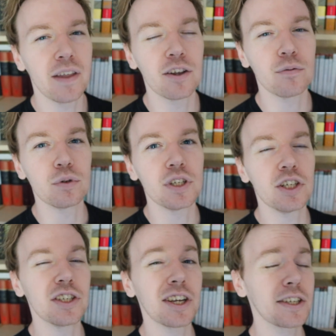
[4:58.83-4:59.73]
That novel
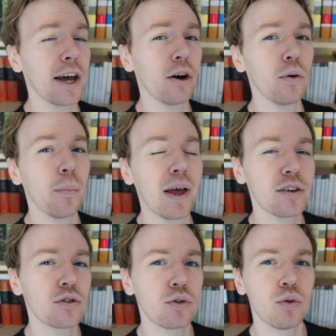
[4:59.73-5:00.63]
teaches us how
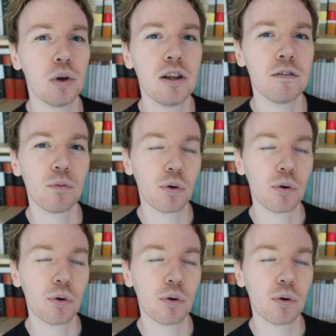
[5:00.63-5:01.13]
best to live